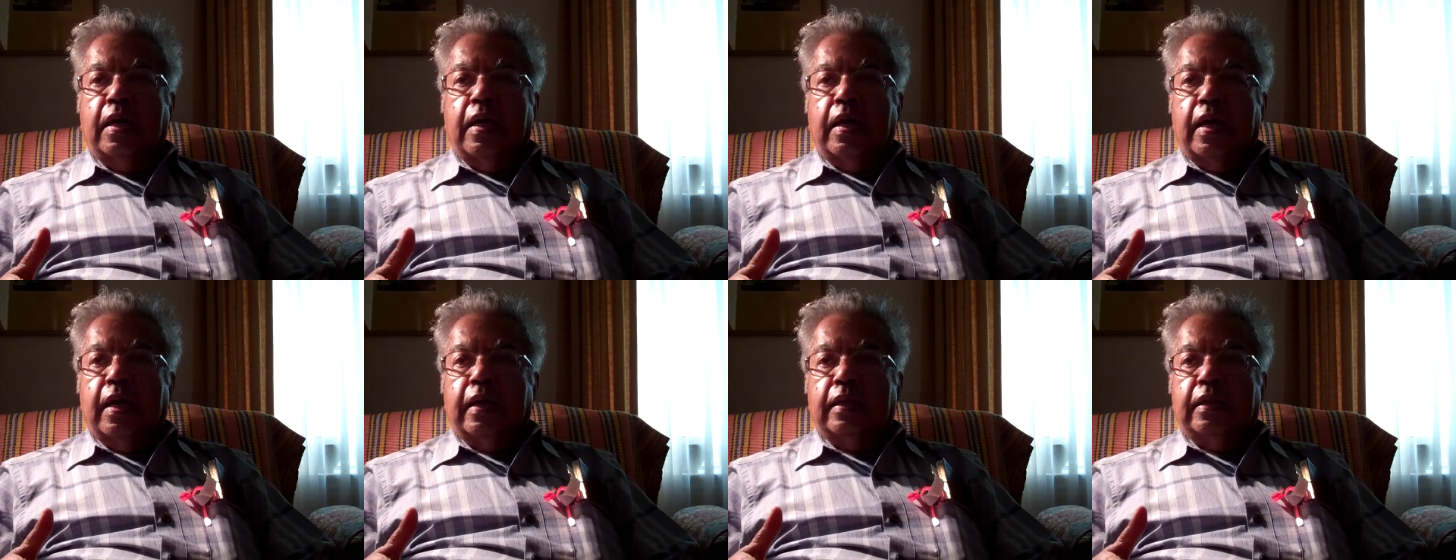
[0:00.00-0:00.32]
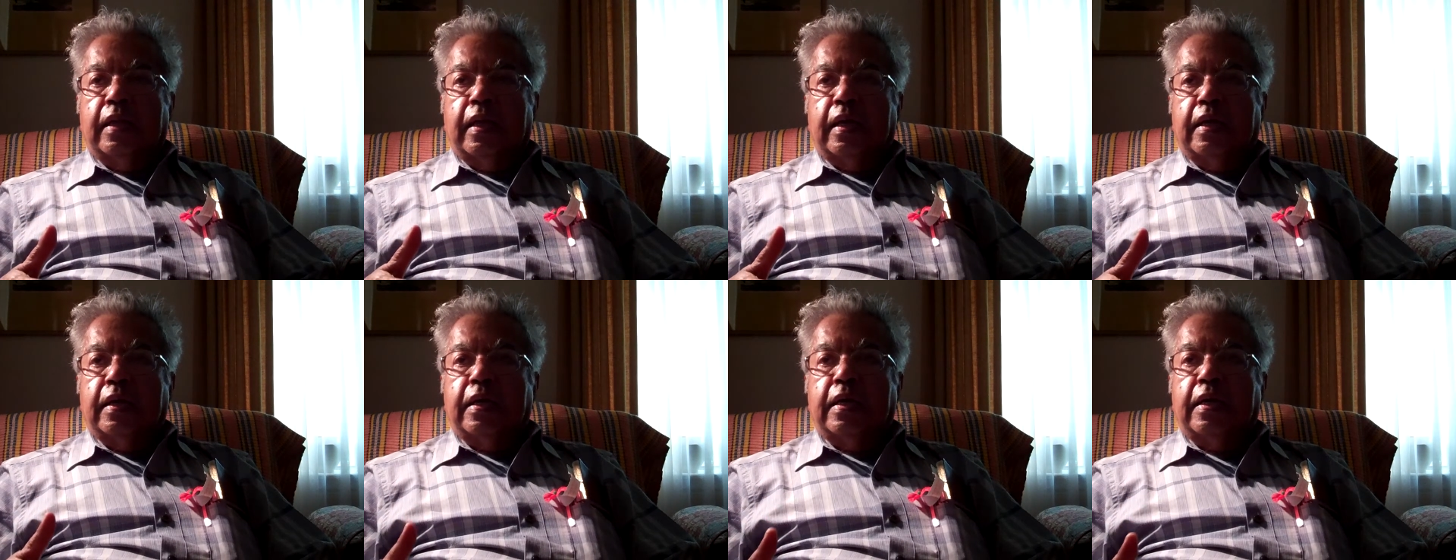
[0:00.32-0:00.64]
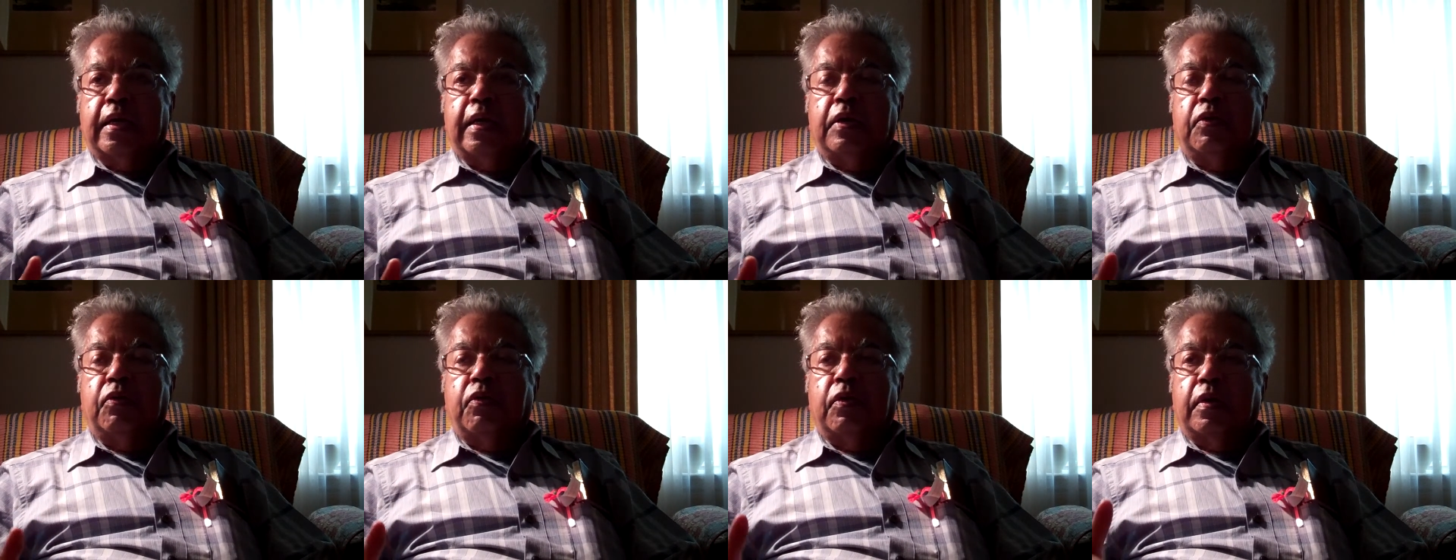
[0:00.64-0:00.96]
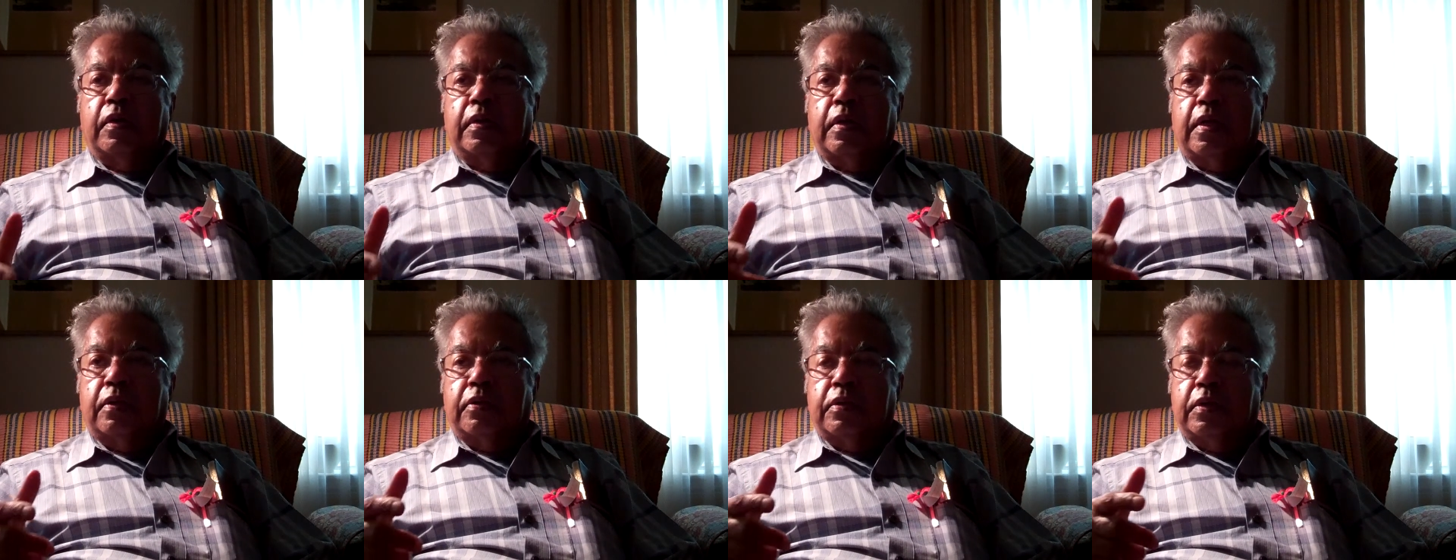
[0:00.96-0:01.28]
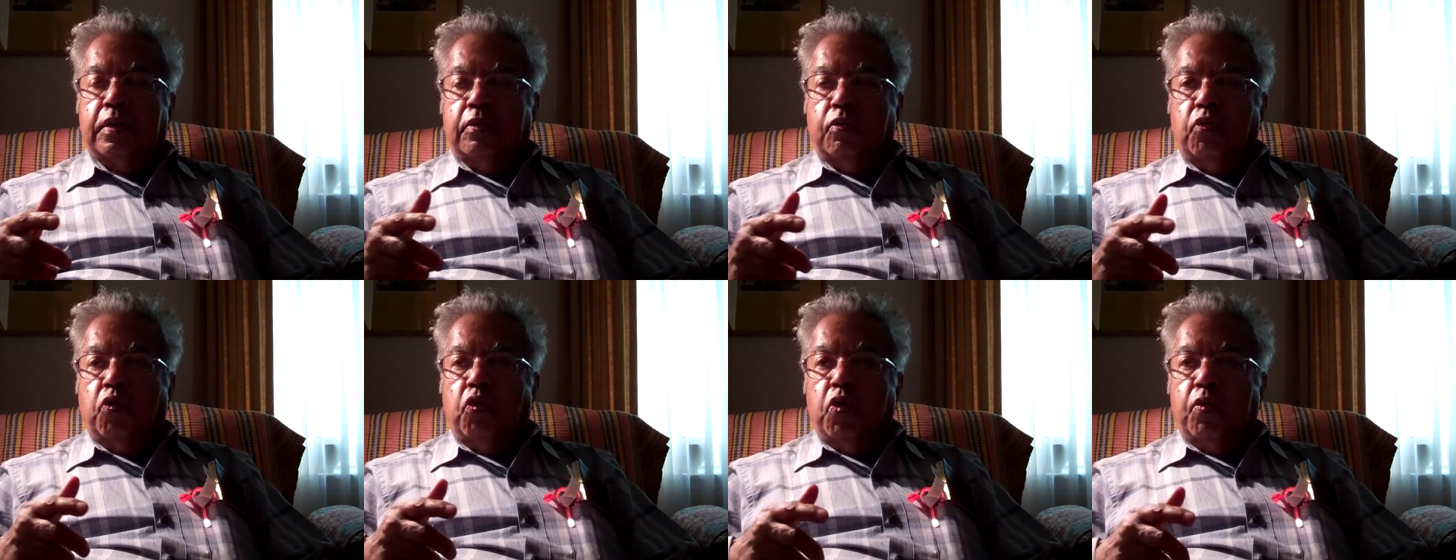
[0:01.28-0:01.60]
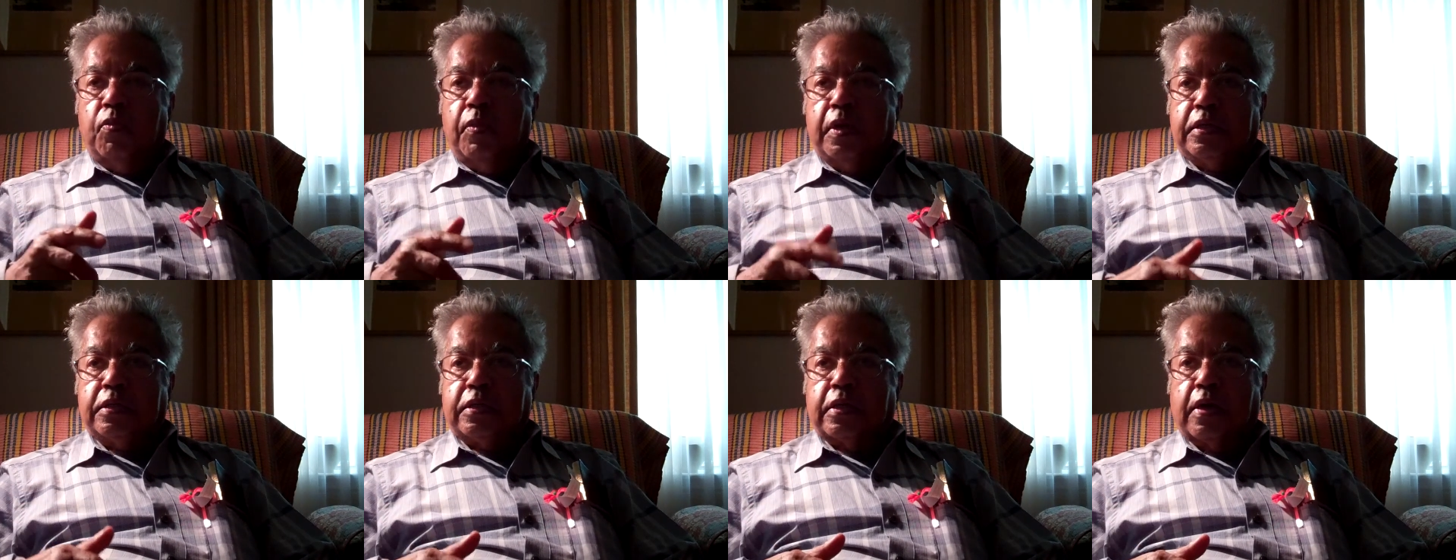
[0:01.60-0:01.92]
And then there's a
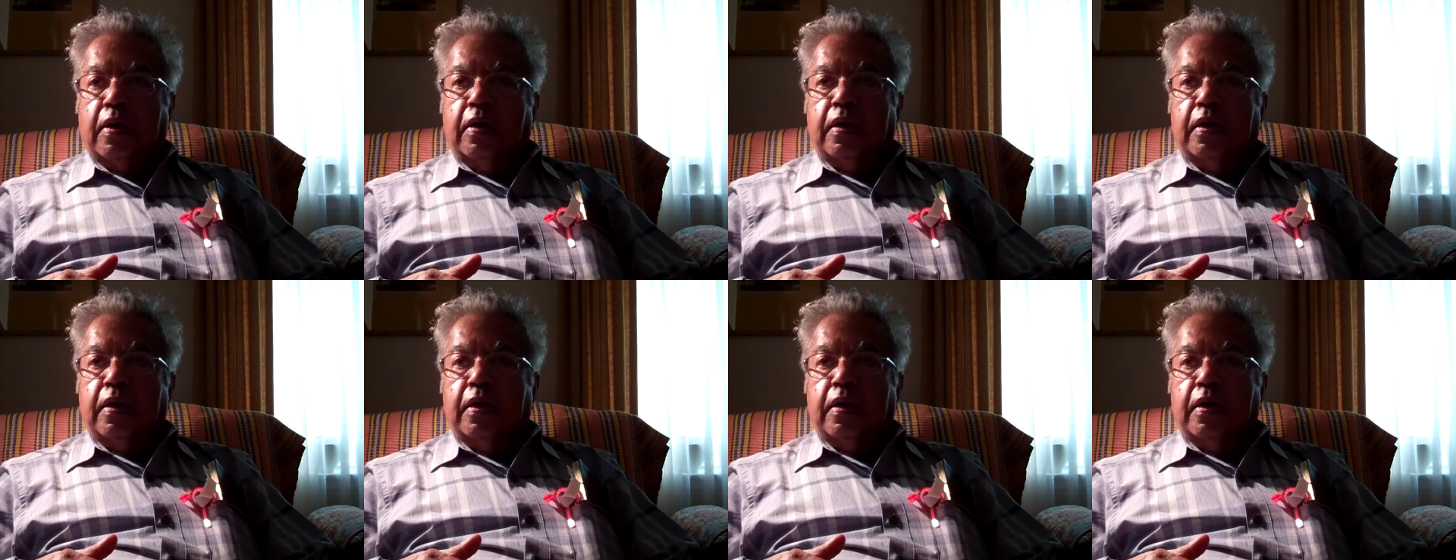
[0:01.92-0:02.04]
women's